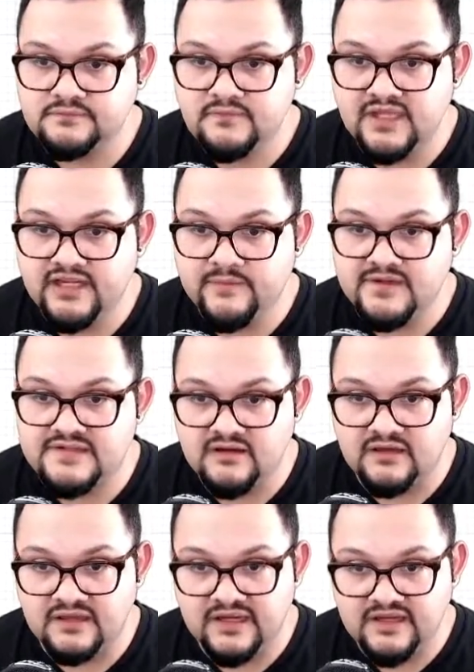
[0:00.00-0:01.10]
And I'm going to
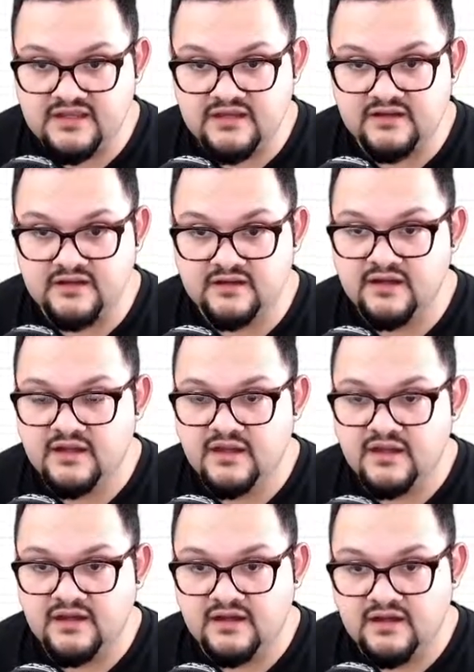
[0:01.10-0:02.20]
start a line here
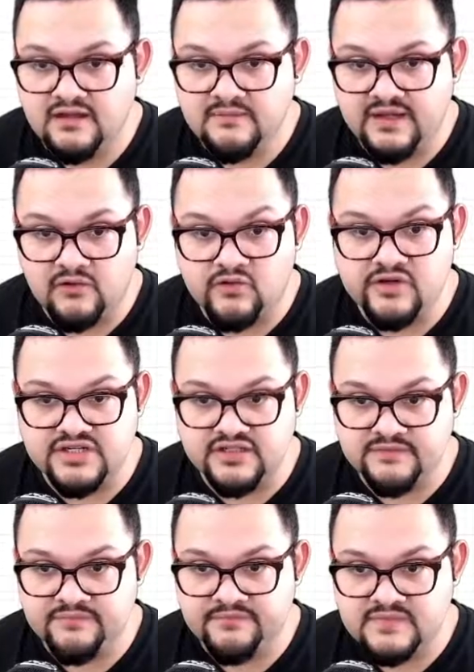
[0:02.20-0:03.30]
on my origin.